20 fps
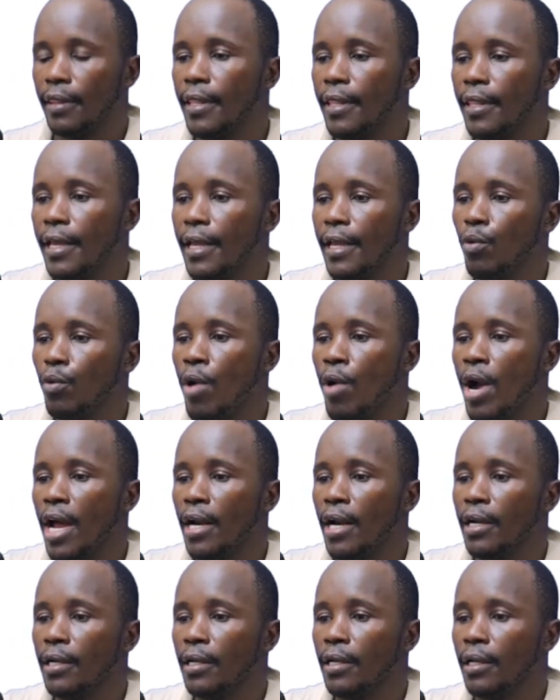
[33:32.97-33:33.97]
Then
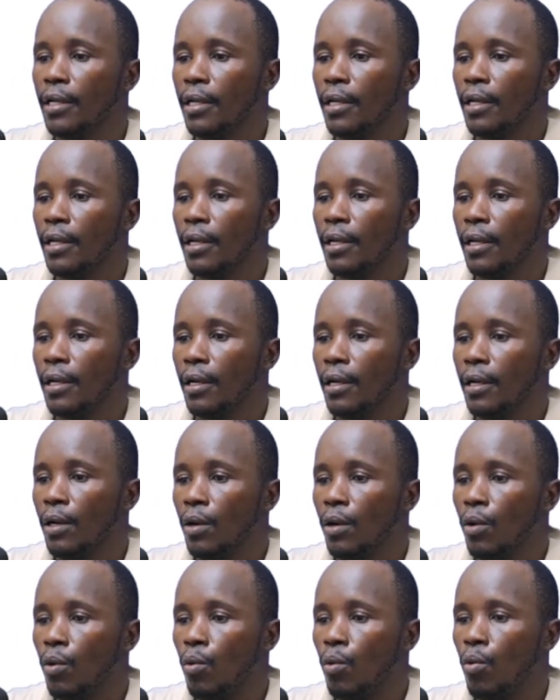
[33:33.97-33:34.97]
1,
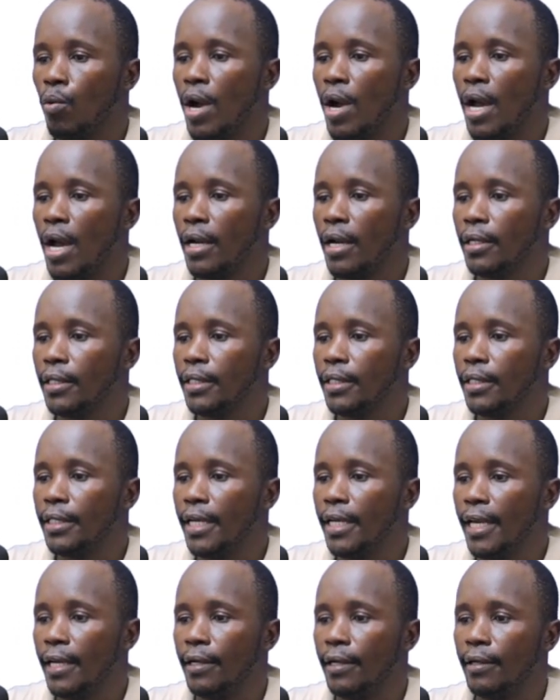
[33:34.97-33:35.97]
1,
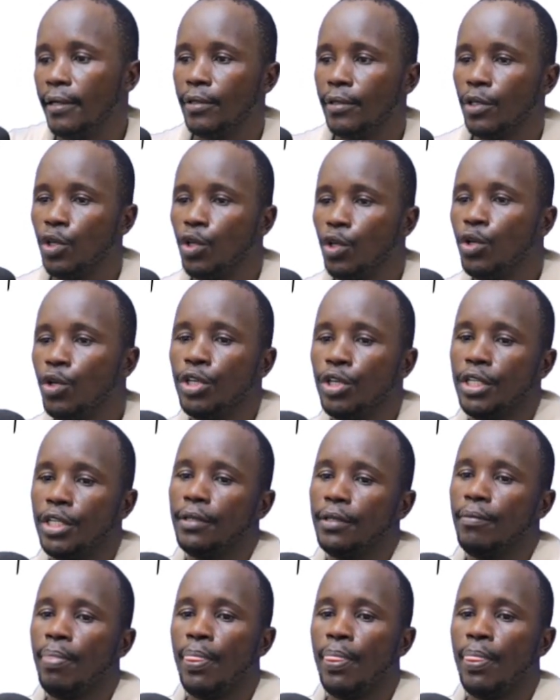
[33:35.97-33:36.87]
10. Good.